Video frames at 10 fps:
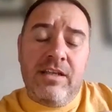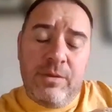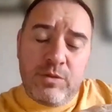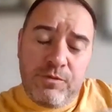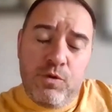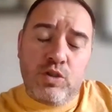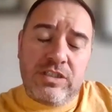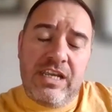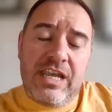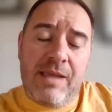it was a
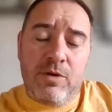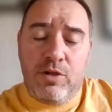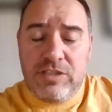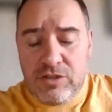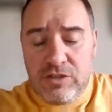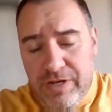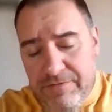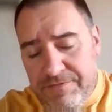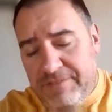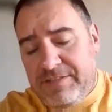14-game losing
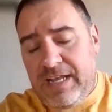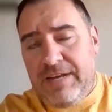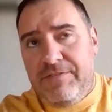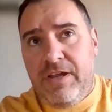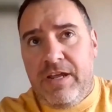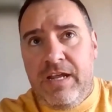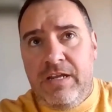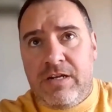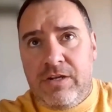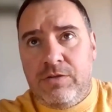streak, 15 if you
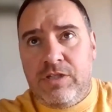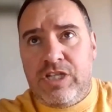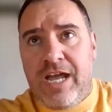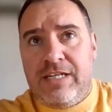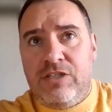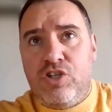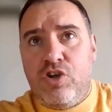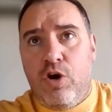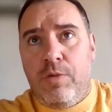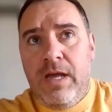include the Challenge Cup.